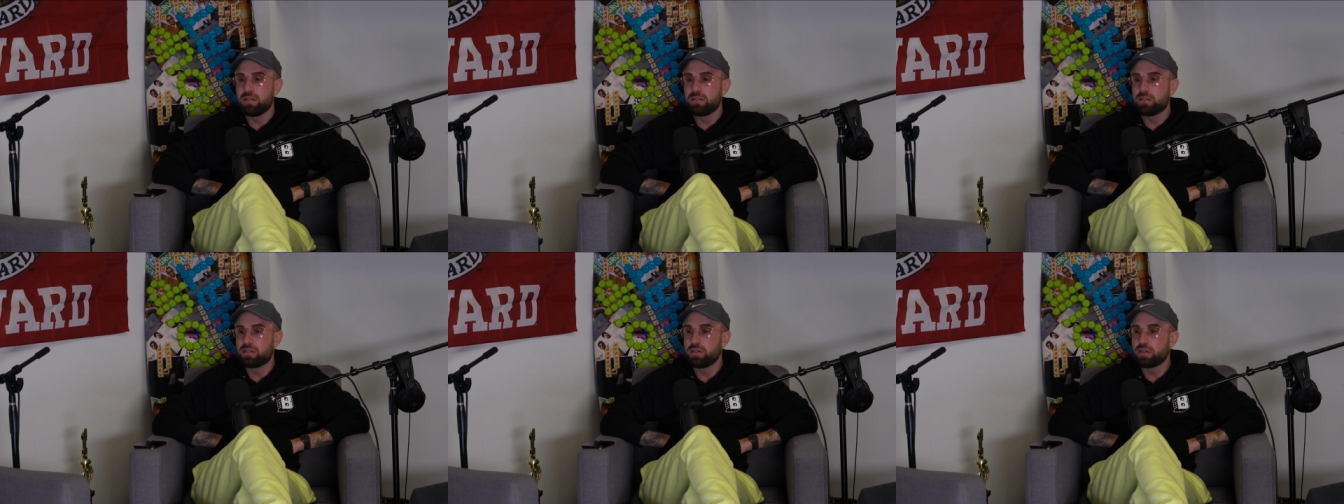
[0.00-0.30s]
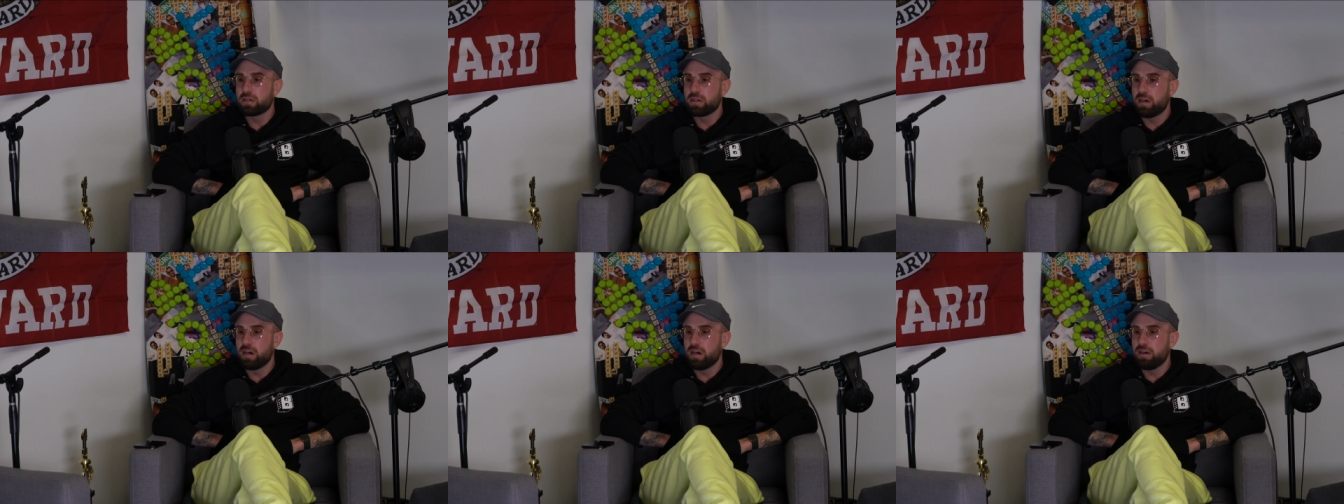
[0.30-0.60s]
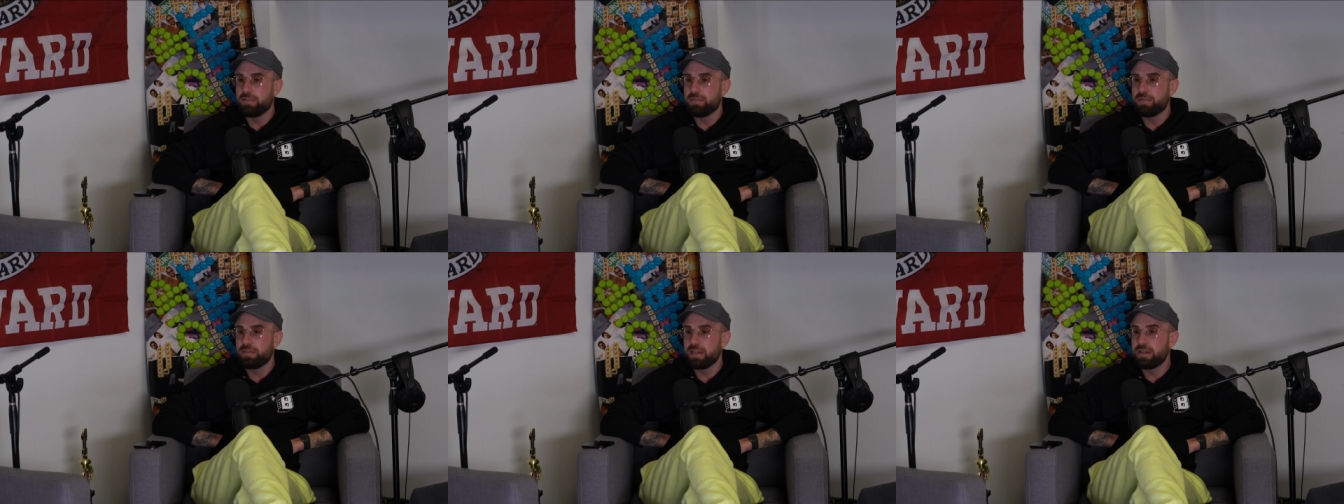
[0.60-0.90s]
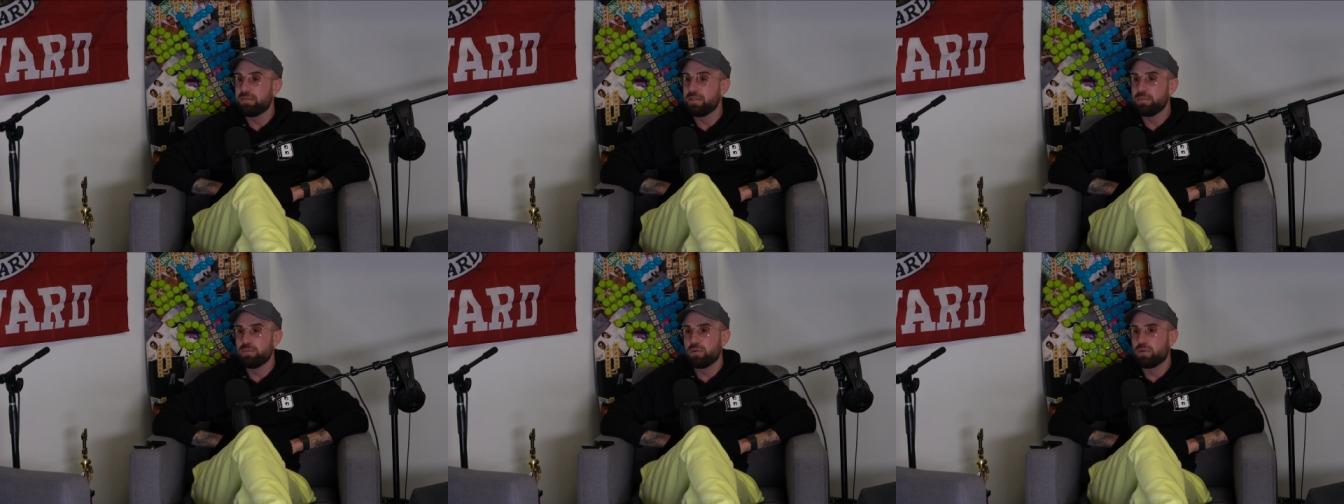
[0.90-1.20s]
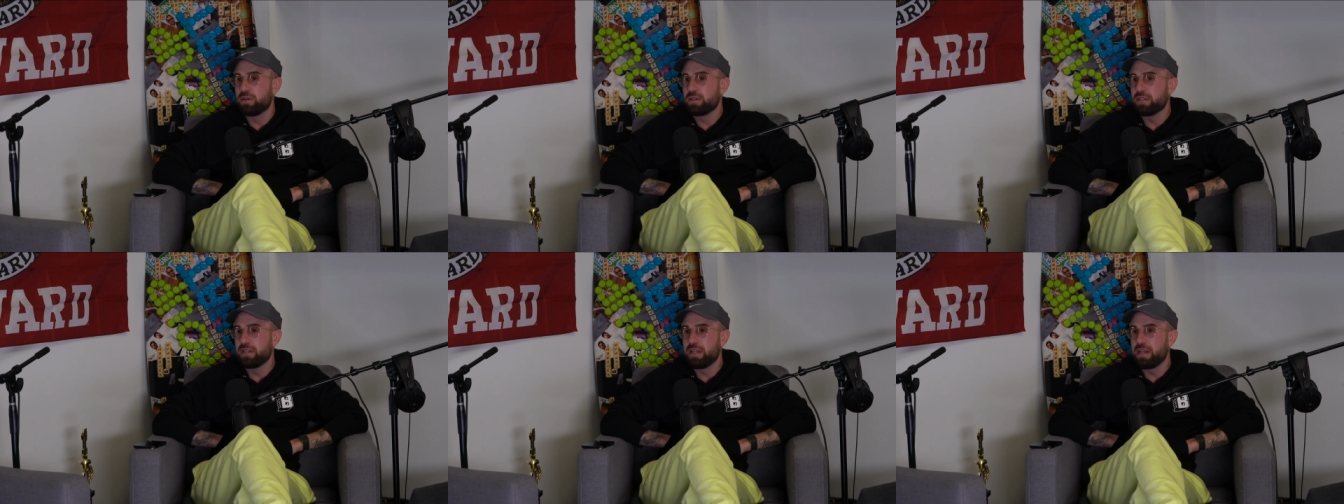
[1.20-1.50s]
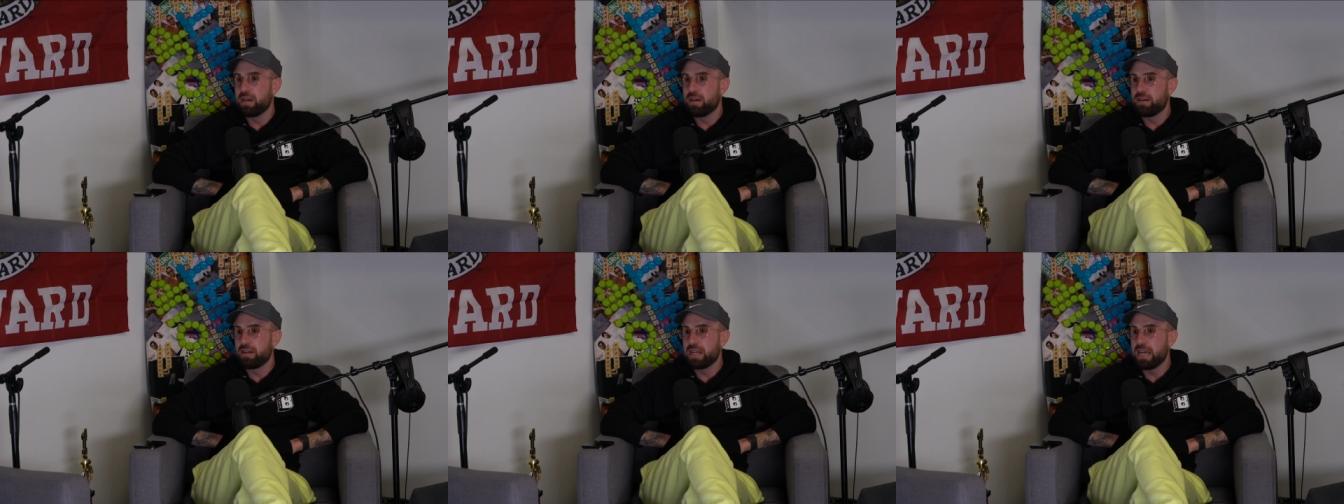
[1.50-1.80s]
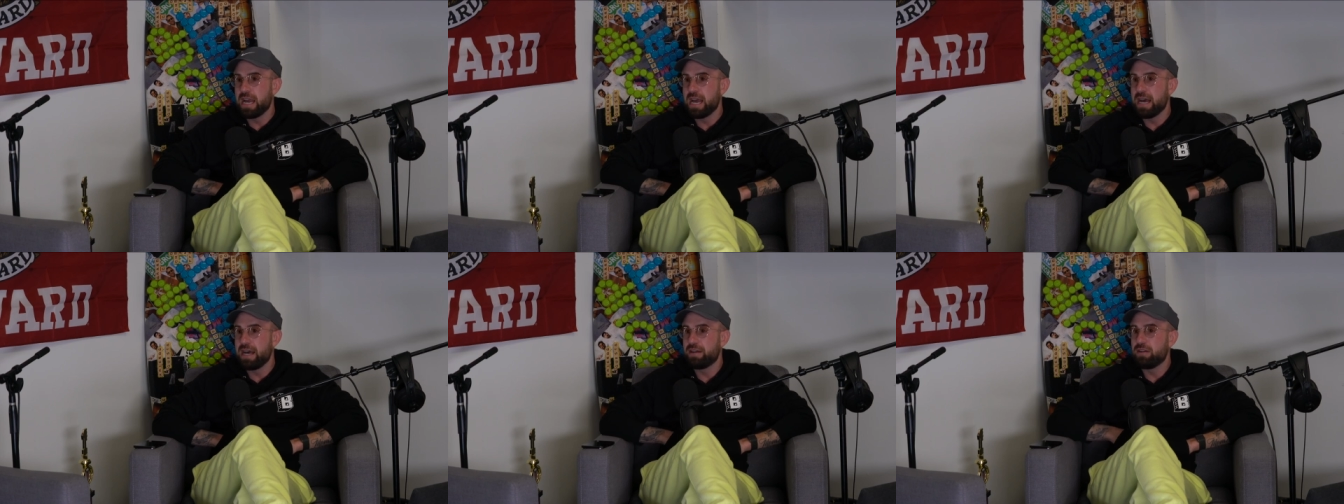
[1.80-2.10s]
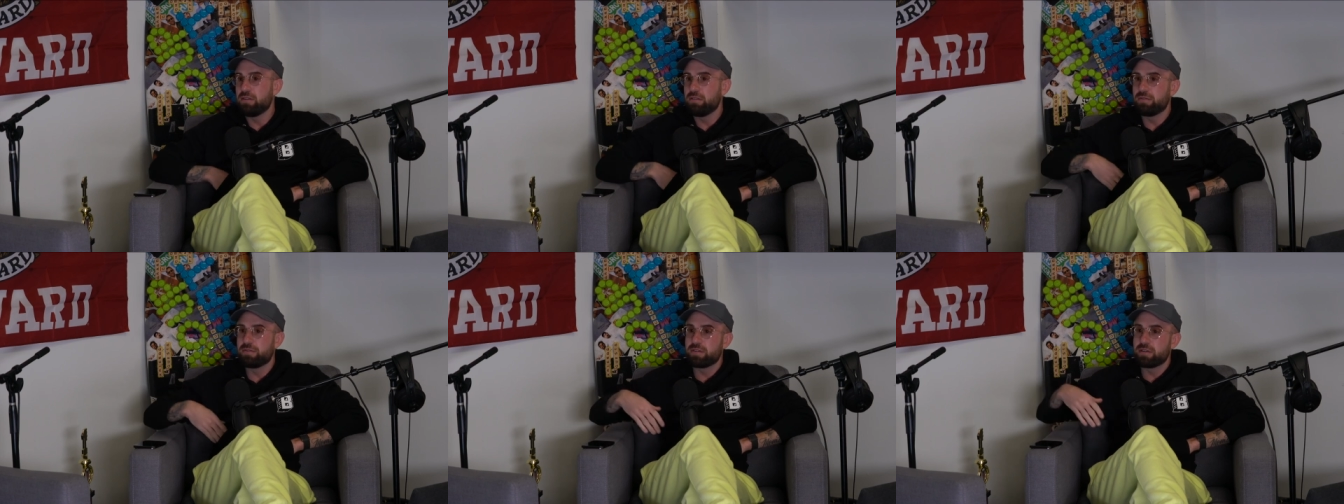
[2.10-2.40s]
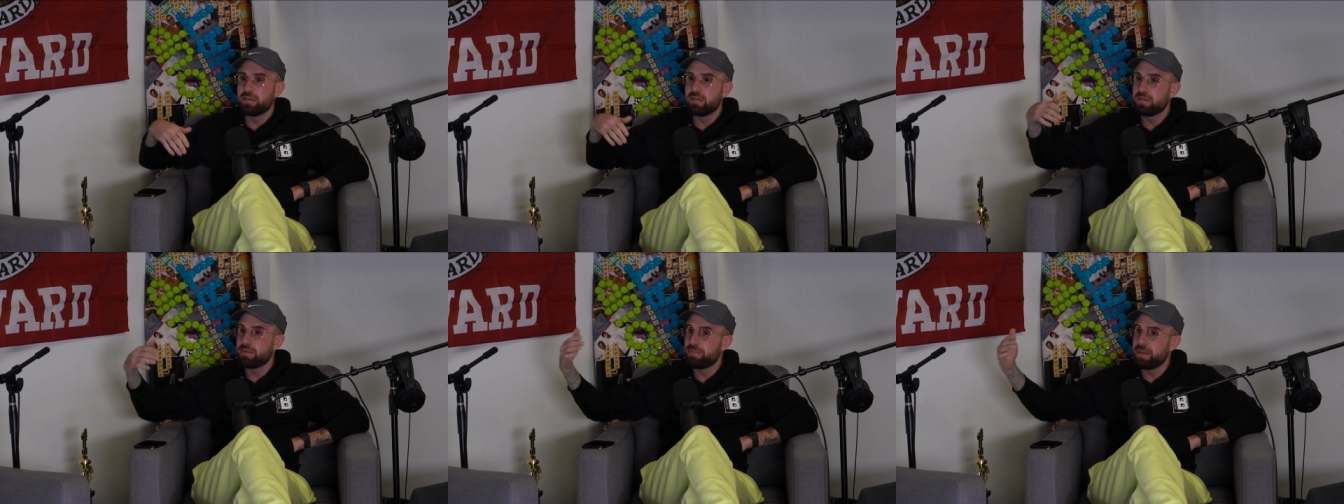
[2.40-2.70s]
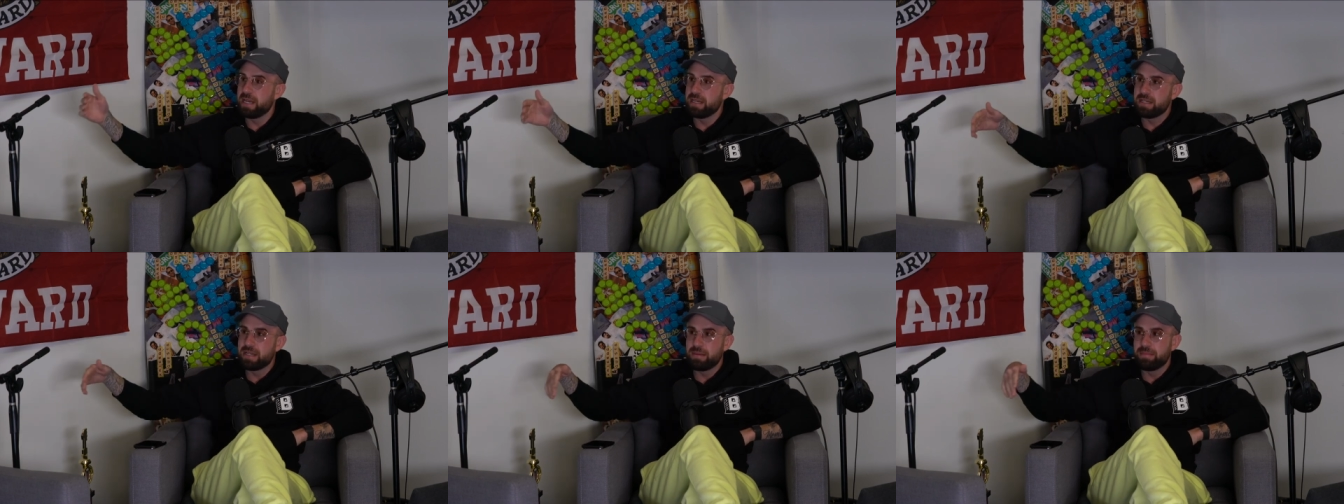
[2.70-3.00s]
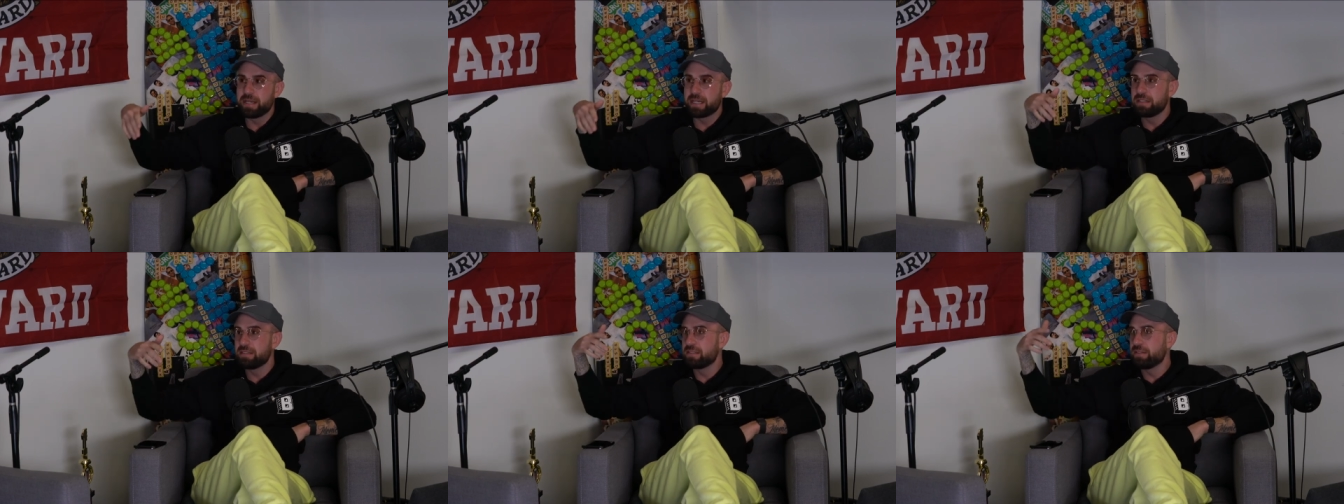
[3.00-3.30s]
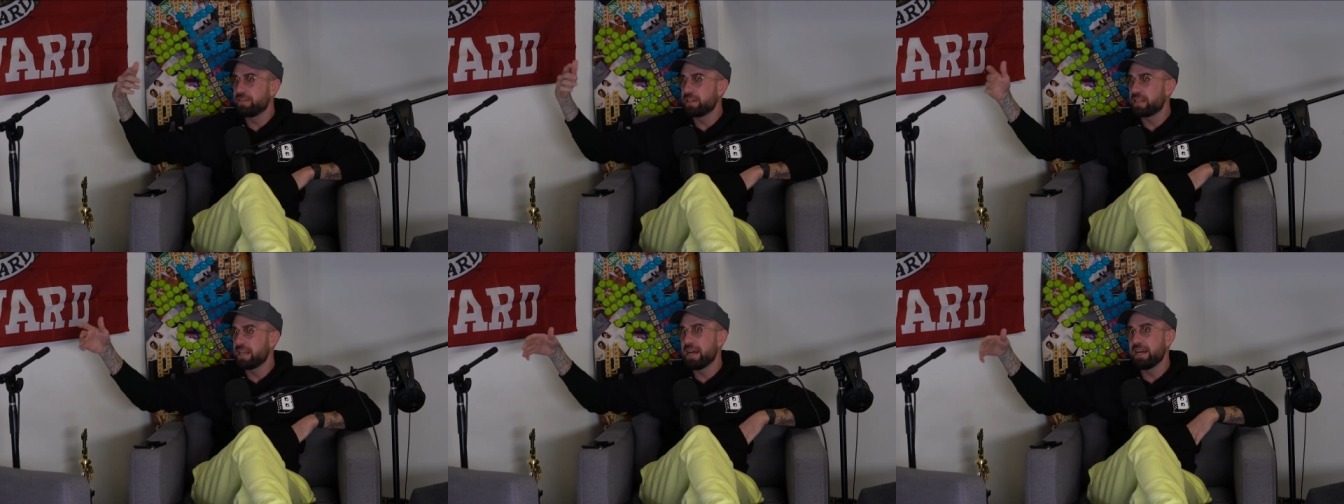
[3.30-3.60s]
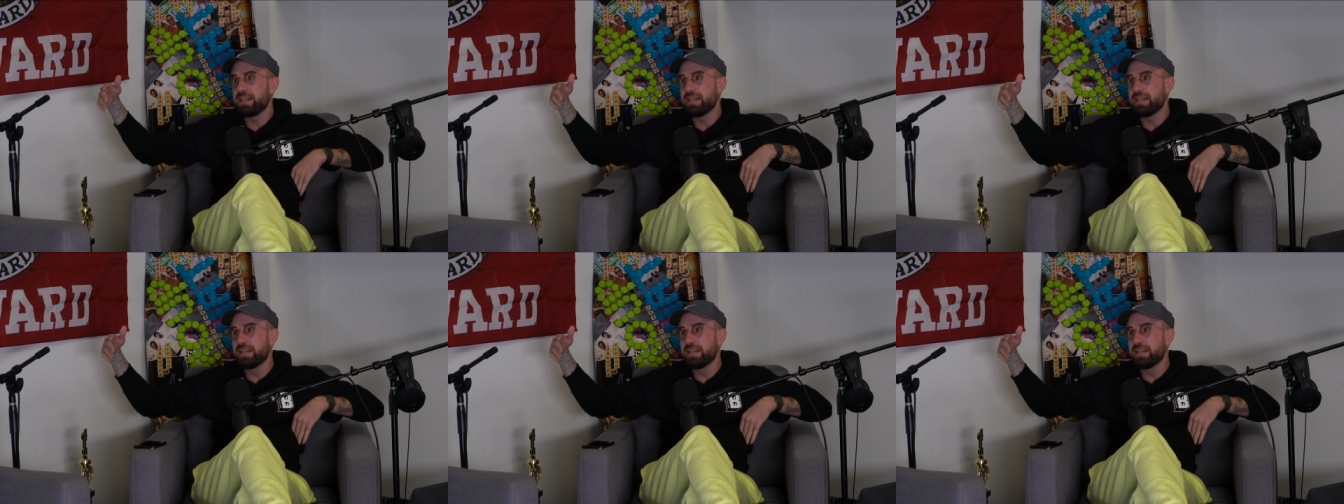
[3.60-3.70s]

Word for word: took off even more than they already had over pandemic and stuff like that.